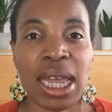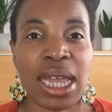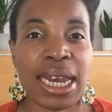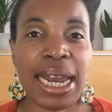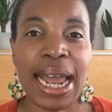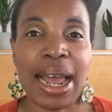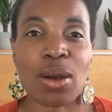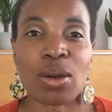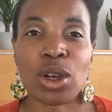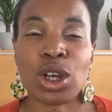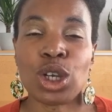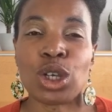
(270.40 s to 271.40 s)
Now,
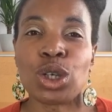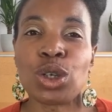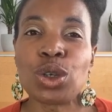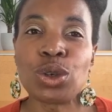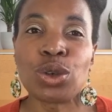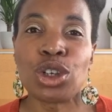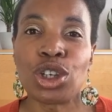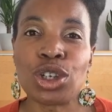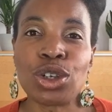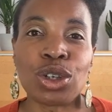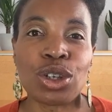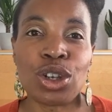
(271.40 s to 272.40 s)
who
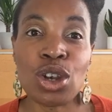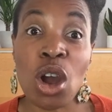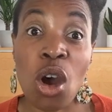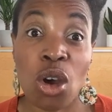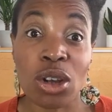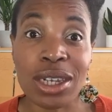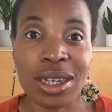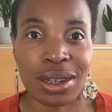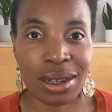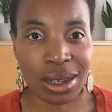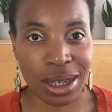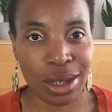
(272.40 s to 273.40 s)
should not
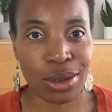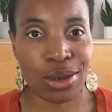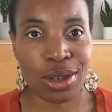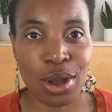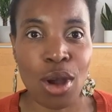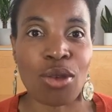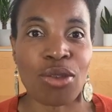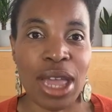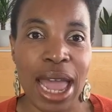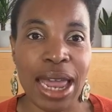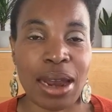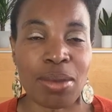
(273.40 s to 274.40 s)
use coffee
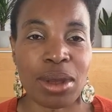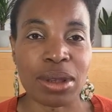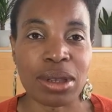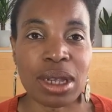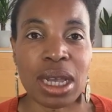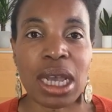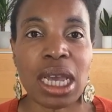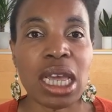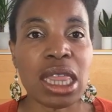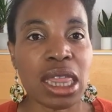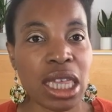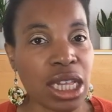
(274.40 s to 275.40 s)
enemas?
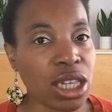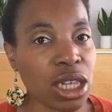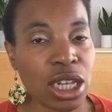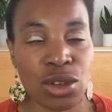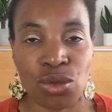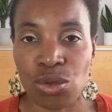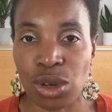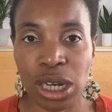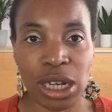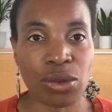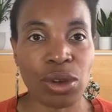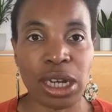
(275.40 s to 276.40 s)
This is
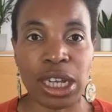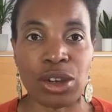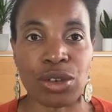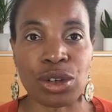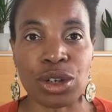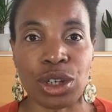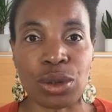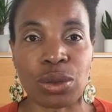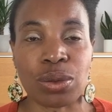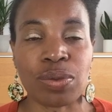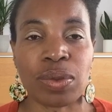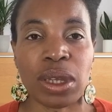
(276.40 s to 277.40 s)
really crucial.
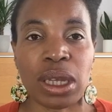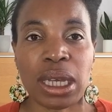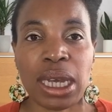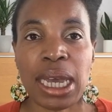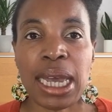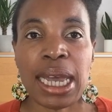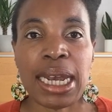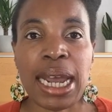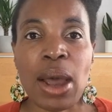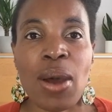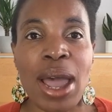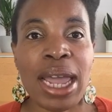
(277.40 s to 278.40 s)

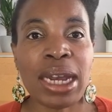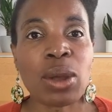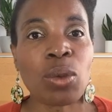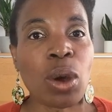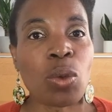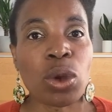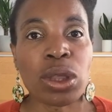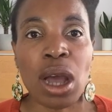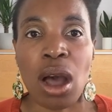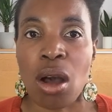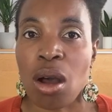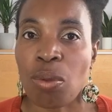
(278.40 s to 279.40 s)
Now, anyone with
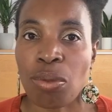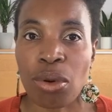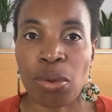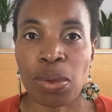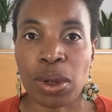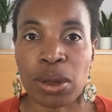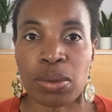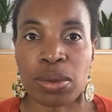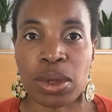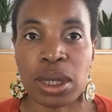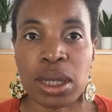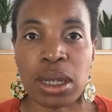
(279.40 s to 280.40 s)
heart
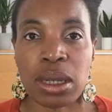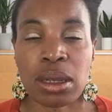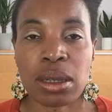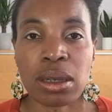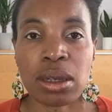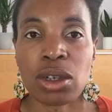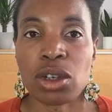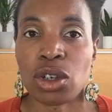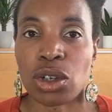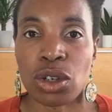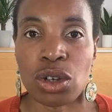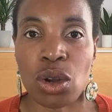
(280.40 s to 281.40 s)
problems
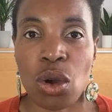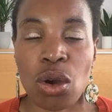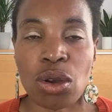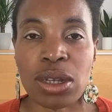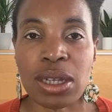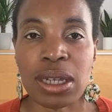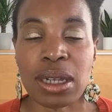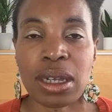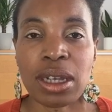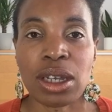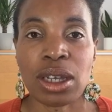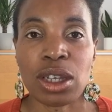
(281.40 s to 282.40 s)
should not
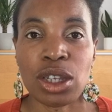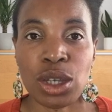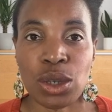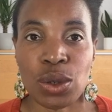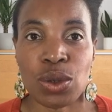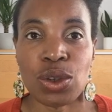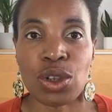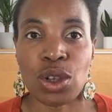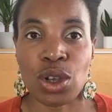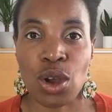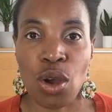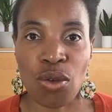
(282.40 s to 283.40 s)
use
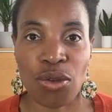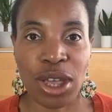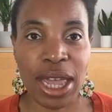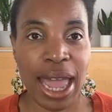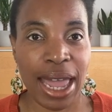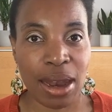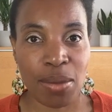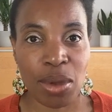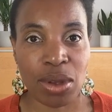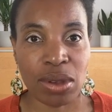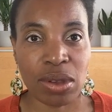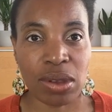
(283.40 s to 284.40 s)
coffee
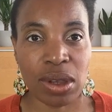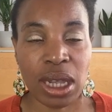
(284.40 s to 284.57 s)
enemas.